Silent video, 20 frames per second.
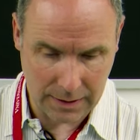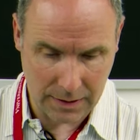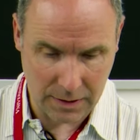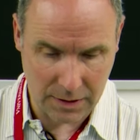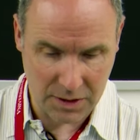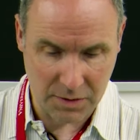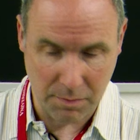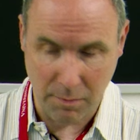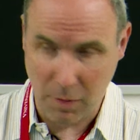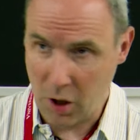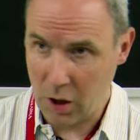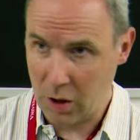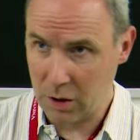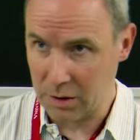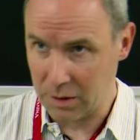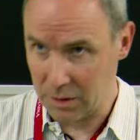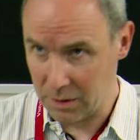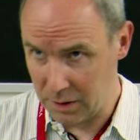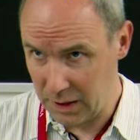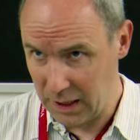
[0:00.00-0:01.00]

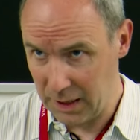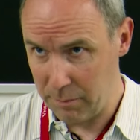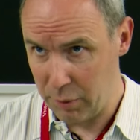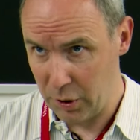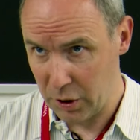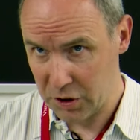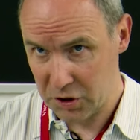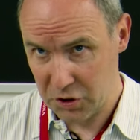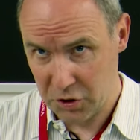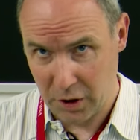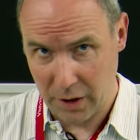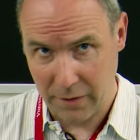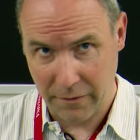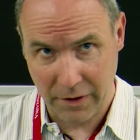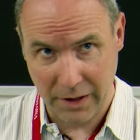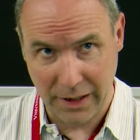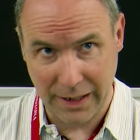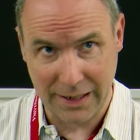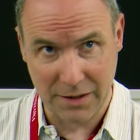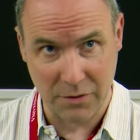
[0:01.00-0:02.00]
small debug
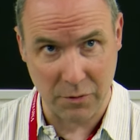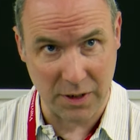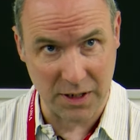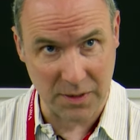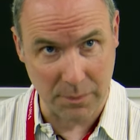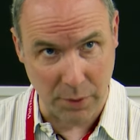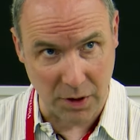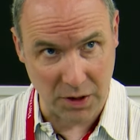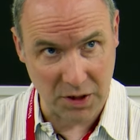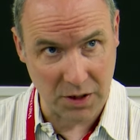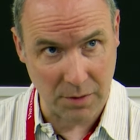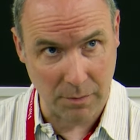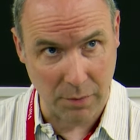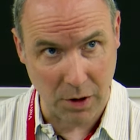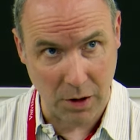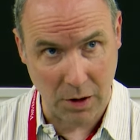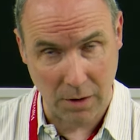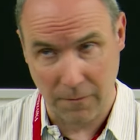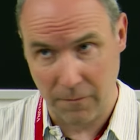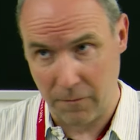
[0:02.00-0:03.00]
server is
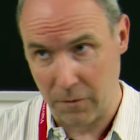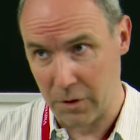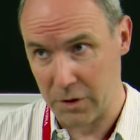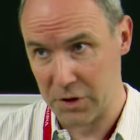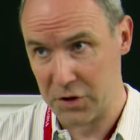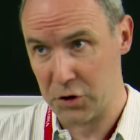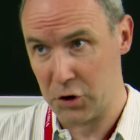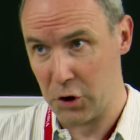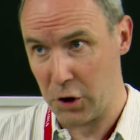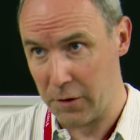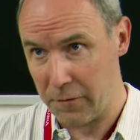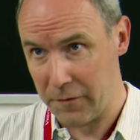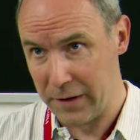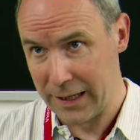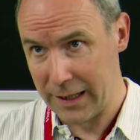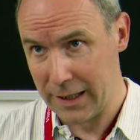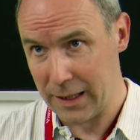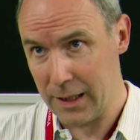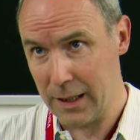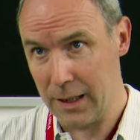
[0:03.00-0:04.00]
responsible for
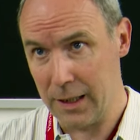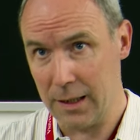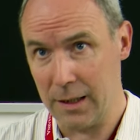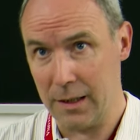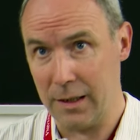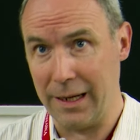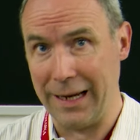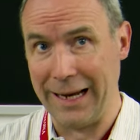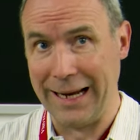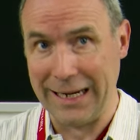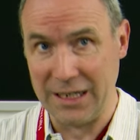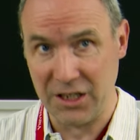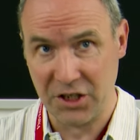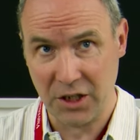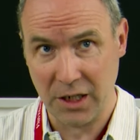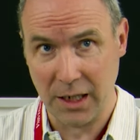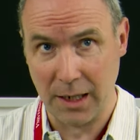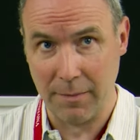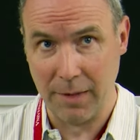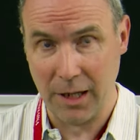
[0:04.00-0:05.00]
serving the
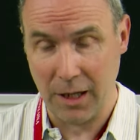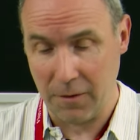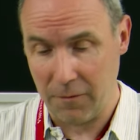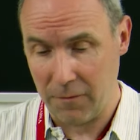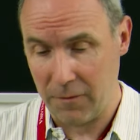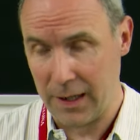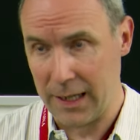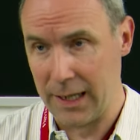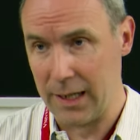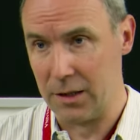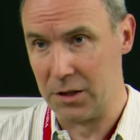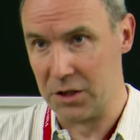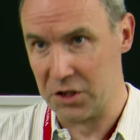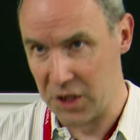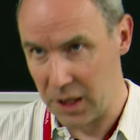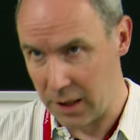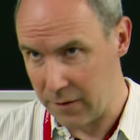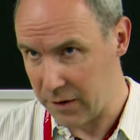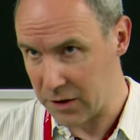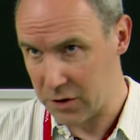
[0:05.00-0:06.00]
HTML file, the
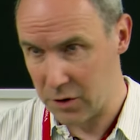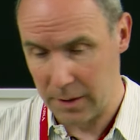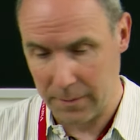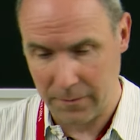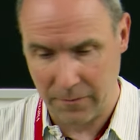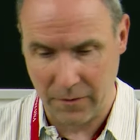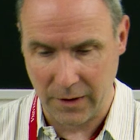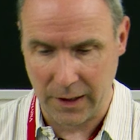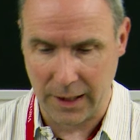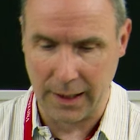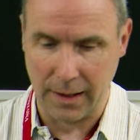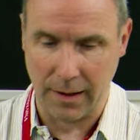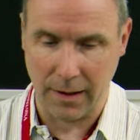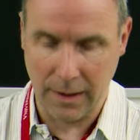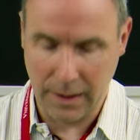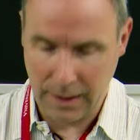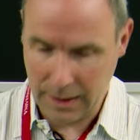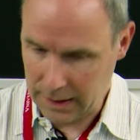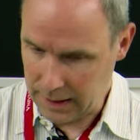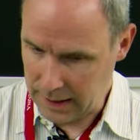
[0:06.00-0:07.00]
JavaScript file,
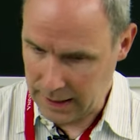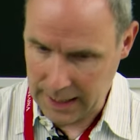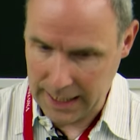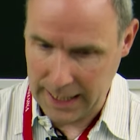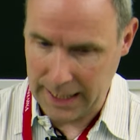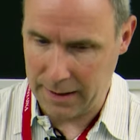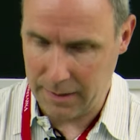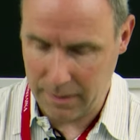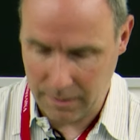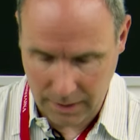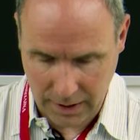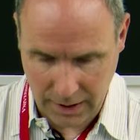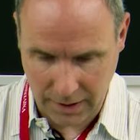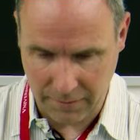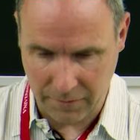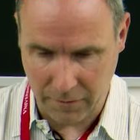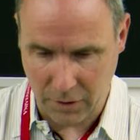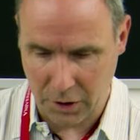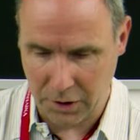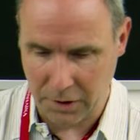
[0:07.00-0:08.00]
and
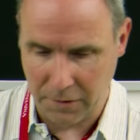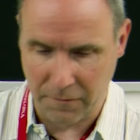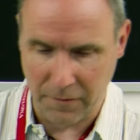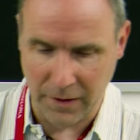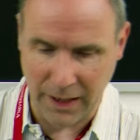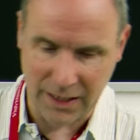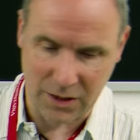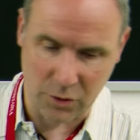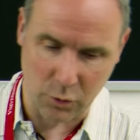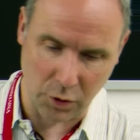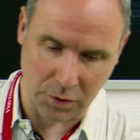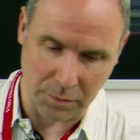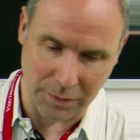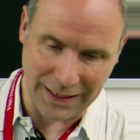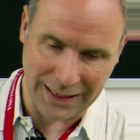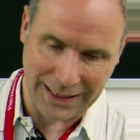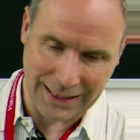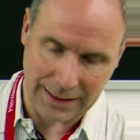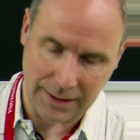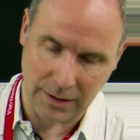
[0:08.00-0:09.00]
if other files would be
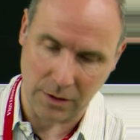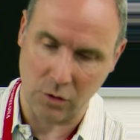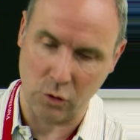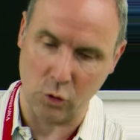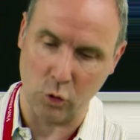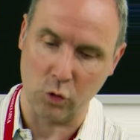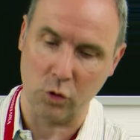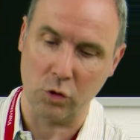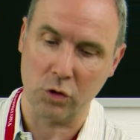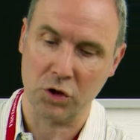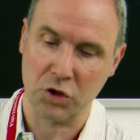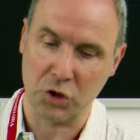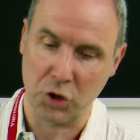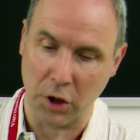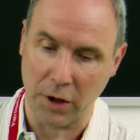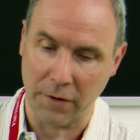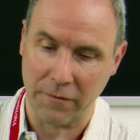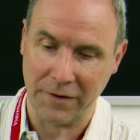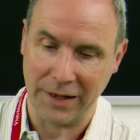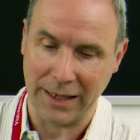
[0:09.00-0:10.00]
needed to
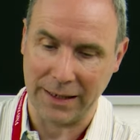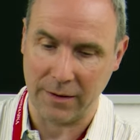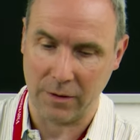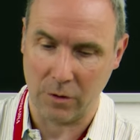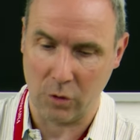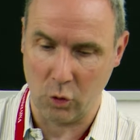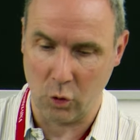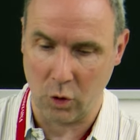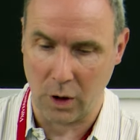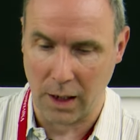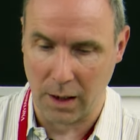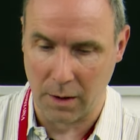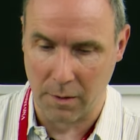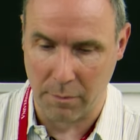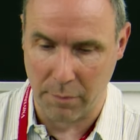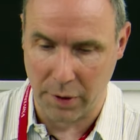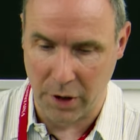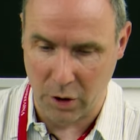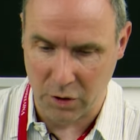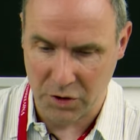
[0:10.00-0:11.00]
serve that to our
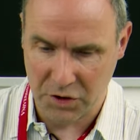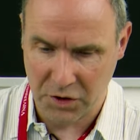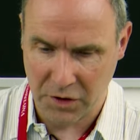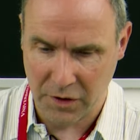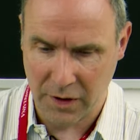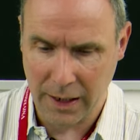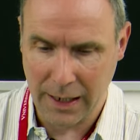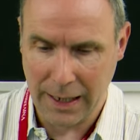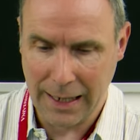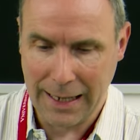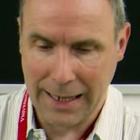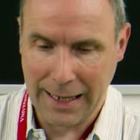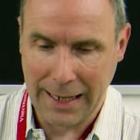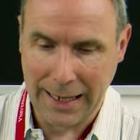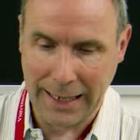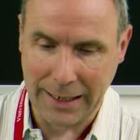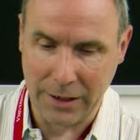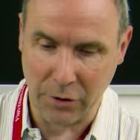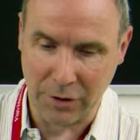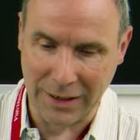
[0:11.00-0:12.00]
browser.
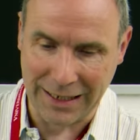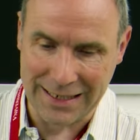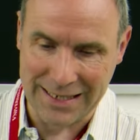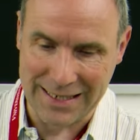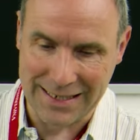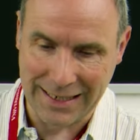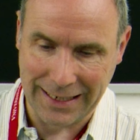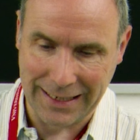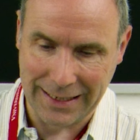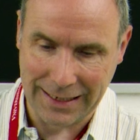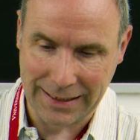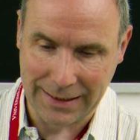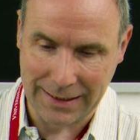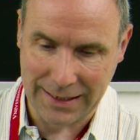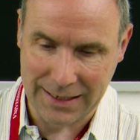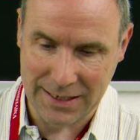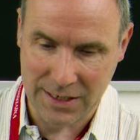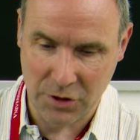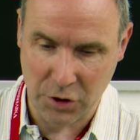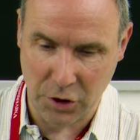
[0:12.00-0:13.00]
And you can see that
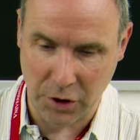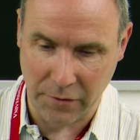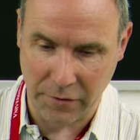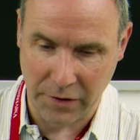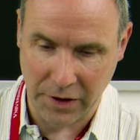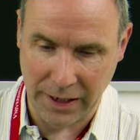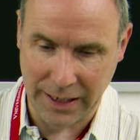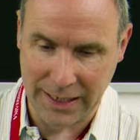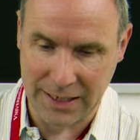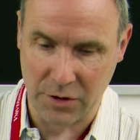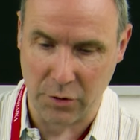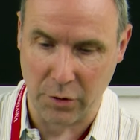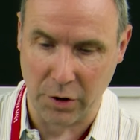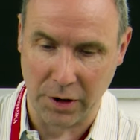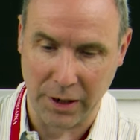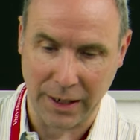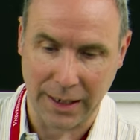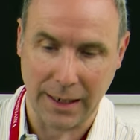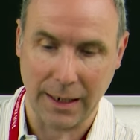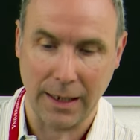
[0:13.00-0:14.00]
this server is
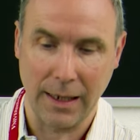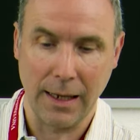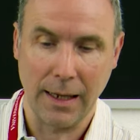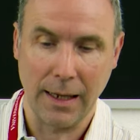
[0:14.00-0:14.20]
running